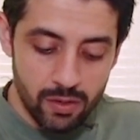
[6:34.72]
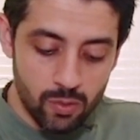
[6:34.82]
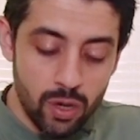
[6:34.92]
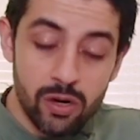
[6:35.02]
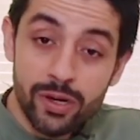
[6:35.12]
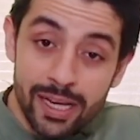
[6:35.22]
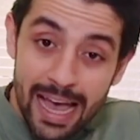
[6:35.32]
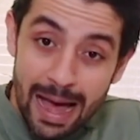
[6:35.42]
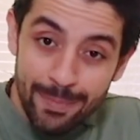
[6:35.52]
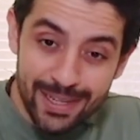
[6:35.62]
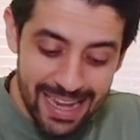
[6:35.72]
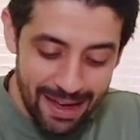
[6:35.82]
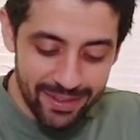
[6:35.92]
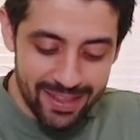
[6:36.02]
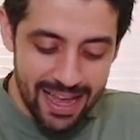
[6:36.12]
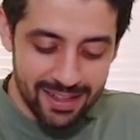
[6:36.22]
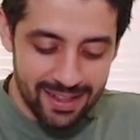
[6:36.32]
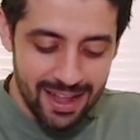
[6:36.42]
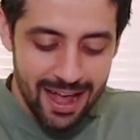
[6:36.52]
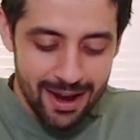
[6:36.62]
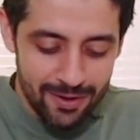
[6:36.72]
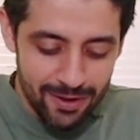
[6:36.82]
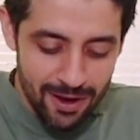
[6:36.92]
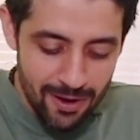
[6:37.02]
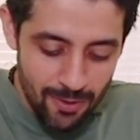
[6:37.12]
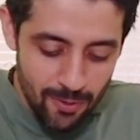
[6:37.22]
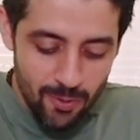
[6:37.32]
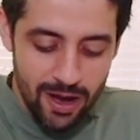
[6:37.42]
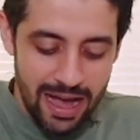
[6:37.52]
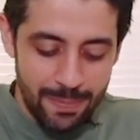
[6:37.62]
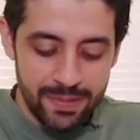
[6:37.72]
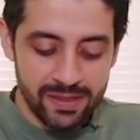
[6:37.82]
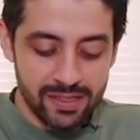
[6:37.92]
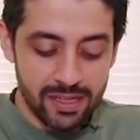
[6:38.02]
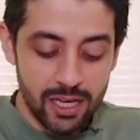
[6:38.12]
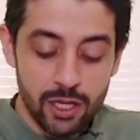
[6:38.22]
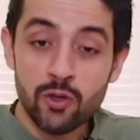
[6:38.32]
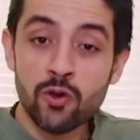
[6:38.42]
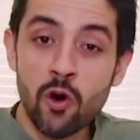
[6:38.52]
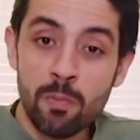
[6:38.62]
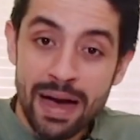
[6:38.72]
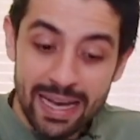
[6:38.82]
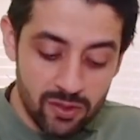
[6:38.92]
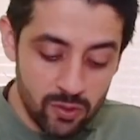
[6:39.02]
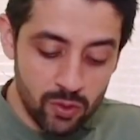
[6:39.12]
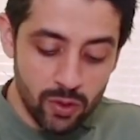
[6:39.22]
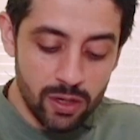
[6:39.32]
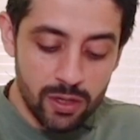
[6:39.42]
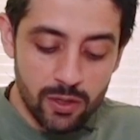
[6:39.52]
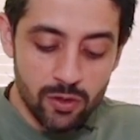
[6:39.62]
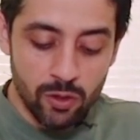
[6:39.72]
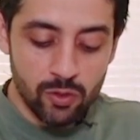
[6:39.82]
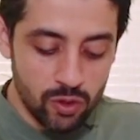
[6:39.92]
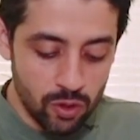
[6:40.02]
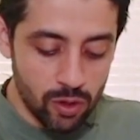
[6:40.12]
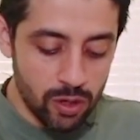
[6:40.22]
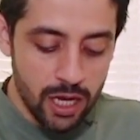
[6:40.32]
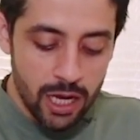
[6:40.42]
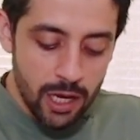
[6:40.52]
What really happens after that? I don't know what happens. You go back to, you know, your